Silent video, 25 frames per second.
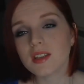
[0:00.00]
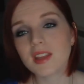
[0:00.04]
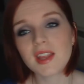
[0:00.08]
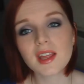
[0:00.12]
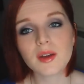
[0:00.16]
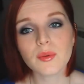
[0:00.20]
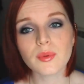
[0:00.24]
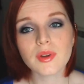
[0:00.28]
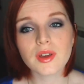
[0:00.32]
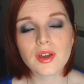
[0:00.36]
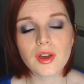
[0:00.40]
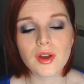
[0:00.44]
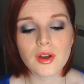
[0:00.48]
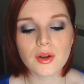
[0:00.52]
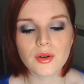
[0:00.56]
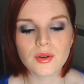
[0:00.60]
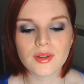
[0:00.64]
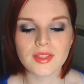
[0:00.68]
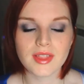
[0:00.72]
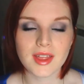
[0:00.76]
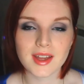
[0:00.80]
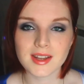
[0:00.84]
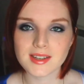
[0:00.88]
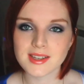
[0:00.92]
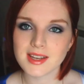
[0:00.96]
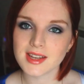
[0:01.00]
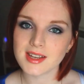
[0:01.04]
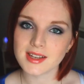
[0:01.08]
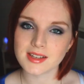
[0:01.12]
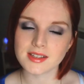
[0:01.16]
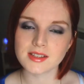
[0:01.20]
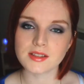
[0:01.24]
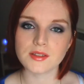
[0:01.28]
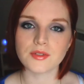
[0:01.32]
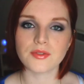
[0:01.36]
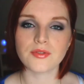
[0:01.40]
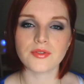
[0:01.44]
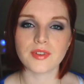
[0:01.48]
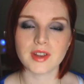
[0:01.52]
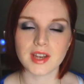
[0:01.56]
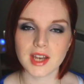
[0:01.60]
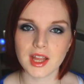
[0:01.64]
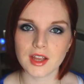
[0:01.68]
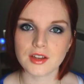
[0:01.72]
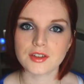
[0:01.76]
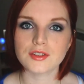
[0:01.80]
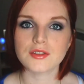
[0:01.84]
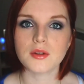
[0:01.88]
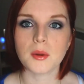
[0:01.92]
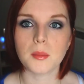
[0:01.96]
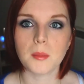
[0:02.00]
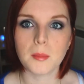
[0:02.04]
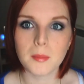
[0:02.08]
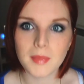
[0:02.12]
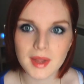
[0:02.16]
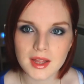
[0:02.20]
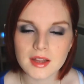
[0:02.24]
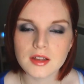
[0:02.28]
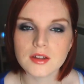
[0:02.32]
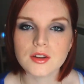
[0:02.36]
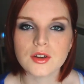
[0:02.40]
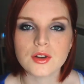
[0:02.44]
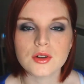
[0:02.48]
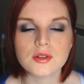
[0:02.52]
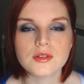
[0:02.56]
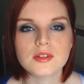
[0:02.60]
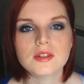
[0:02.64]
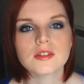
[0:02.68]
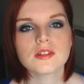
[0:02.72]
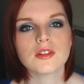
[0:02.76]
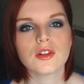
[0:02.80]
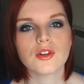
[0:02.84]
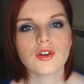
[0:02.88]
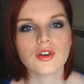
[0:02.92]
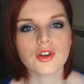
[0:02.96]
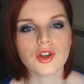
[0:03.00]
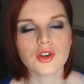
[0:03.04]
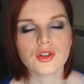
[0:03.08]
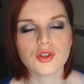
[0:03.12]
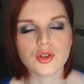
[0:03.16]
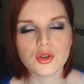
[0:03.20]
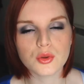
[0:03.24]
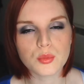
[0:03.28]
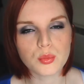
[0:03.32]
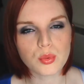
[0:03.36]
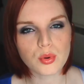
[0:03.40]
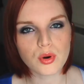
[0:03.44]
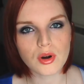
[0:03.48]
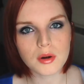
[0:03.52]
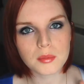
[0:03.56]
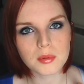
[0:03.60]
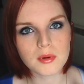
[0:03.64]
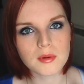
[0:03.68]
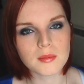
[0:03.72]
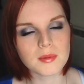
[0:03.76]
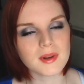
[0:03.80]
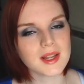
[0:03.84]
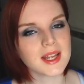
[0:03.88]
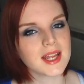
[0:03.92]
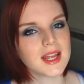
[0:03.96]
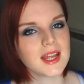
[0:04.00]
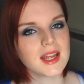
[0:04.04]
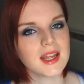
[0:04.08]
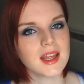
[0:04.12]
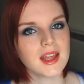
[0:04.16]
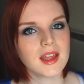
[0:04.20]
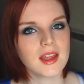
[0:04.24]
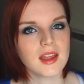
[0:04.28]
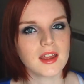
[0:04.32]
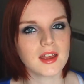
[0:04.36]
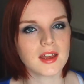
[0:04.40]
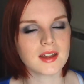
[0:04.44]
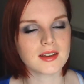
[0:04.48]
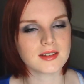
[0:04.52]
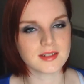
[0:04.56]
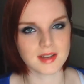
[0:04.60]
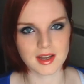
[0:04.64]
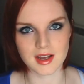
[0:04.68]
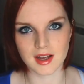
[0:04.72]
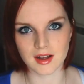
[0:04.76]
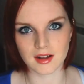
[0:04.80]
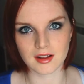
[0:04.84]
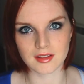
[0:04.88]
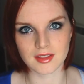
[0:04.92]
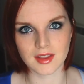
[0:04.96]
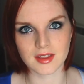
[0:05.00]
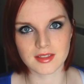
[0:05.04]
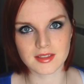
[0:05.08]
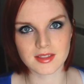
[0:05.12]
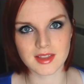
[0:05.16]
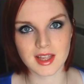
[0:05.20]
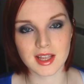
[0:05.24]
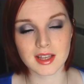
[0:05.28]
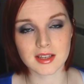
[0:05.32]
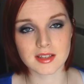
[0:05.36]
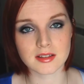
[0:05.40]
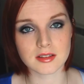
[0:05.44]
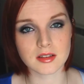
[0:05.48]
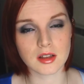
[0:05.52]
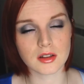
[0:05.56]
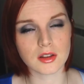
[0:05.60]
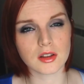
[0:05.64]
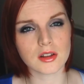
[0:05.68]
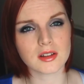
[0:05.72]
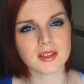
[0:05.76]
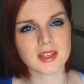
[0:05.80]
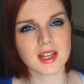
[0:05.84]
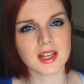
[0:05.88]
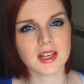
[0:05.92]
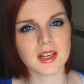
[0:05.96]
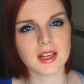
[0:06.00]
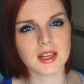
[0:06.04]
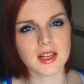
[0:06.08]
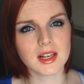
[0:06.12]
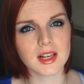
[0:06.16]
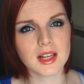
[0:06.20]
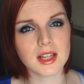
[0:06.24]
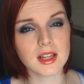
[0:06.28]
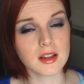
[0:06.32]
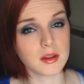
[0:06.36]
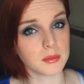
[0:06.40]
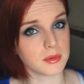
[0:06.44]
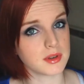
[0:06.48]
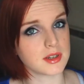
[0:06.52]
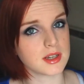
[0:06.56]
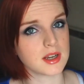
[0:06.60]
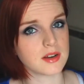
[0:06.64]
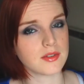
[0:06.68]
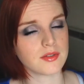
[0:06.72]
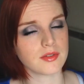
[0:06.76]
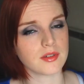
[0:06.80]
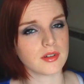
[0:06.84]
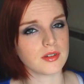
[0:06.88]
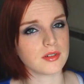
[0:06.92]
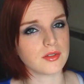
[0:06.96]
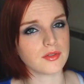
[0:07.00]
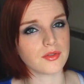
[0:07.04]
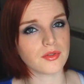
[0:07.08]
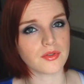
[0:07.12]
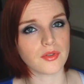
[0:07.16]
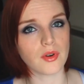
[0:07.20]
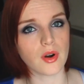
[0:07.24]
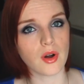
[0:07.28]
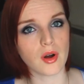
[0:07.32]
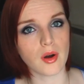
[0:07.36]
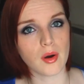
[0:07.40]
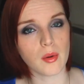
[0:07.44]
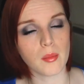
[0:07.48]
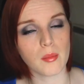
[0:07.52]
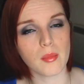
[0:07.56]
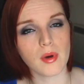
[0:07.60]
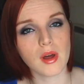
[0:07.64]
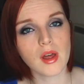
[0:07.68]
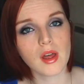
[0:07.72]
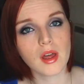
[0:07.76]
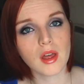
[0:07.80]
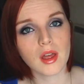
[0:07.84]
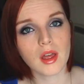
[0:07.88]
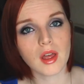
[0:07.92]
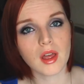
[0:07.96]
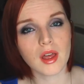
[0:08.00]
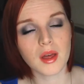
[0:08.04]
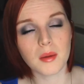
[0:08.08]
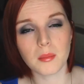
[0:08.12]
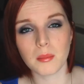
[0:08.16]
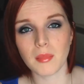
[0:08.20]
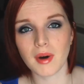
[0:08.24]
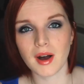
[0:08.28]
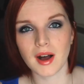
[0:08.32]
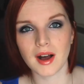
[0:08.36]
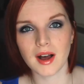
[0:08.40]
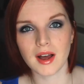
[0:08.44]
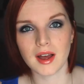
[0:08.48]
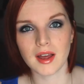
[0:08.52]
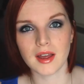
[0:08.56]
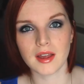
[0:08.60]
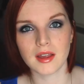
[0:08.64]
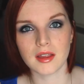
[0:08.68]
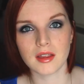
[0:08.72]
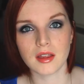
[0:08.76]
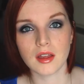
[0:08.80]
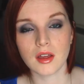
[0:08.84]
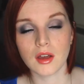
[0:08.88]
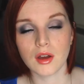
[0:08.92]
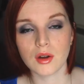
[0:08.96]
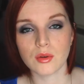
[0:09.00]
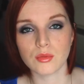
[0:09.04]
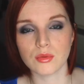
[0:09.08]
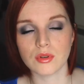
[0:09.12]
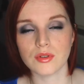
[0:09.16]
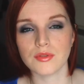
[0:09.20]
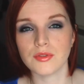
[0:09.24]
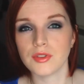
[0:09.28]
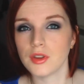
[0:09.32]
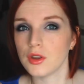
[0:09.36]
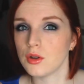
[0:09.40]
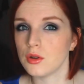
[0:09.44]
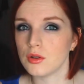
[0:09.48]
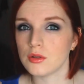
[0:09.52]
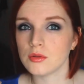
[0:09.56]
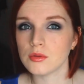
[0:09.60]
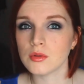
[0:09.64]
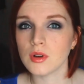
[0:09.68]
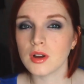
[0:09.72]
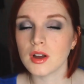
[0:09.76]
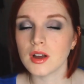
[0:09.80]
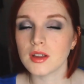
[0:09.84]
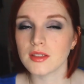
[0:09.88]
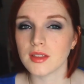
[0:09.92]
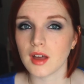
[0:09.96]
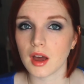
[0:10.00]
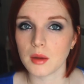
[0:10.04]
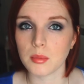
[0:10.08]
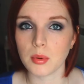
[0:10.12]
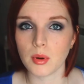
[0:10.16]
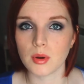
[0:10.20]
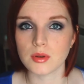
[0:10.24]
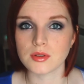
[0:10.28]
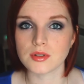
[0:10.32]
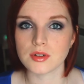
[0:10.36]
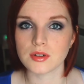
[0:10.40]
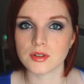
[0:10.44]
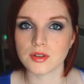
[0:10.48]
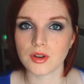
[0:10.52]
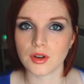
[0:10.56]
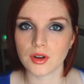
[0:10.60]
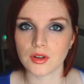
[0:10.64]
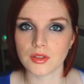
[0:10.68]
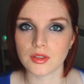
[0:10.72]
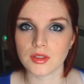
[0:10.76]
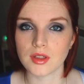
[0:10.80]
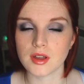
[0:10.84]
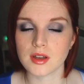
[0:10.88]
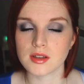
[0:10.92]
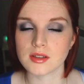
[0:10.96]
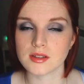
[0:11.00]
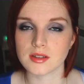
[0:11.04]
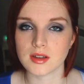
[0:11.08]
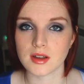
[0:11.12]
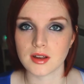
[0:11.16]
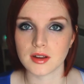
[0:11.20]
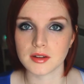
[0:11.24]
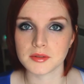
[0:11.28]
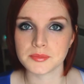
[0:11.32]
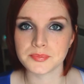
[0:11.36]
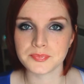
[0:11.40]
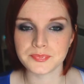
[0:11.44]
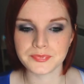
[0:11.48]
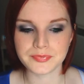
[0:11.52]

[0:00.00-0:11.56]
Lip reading: there we go, that is the finished Mila Kunis look. You probably can tell that this looks a little bit different from my review that I posted on Thursday.